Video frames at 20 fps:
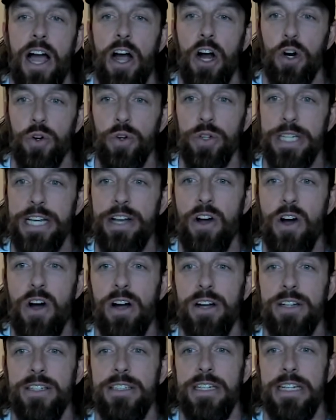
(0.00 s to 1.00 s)
early
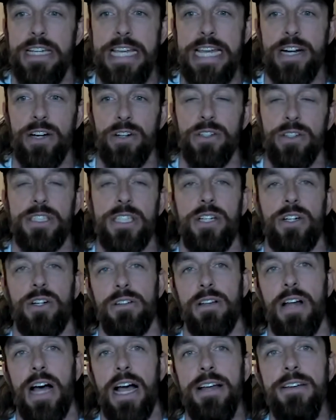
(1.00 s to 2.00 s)
on years in our
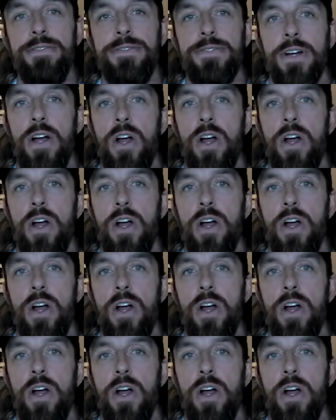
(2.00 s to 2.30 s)
life,